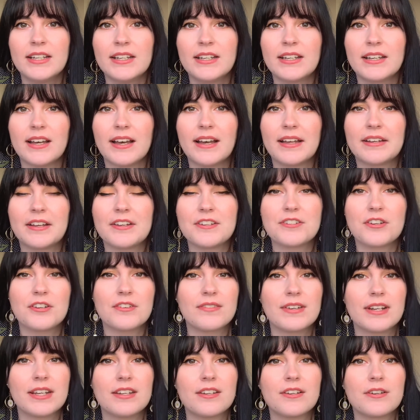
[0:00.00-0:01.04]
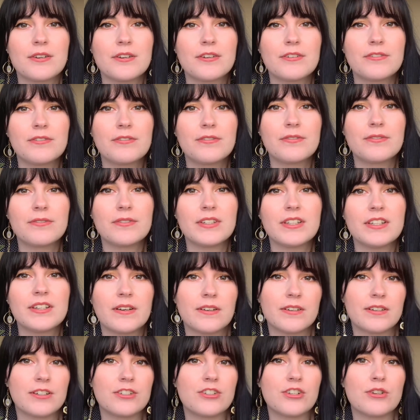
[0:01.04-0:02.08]
And I don't really know if
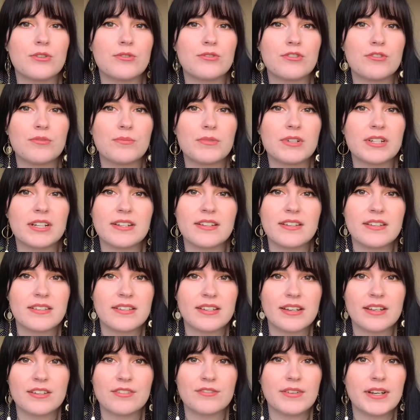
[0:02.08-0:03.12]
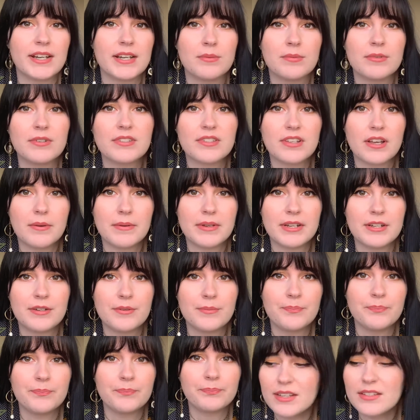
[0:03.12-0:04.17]
younger children would understand really what's going
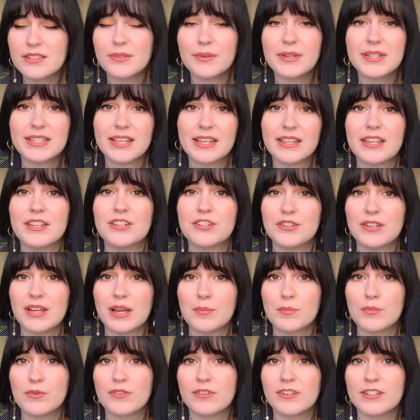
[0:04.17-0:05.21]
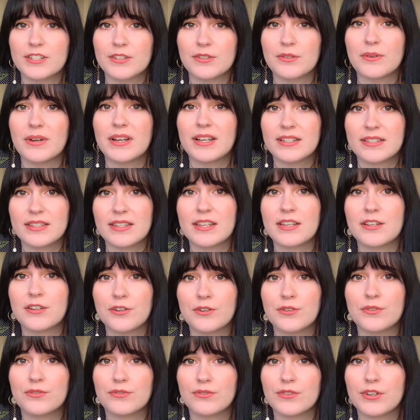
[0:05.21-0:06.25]
on. So I'd say they do get more adult as they
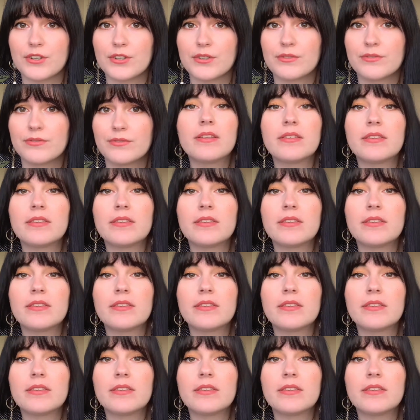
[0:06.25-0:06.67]
go through.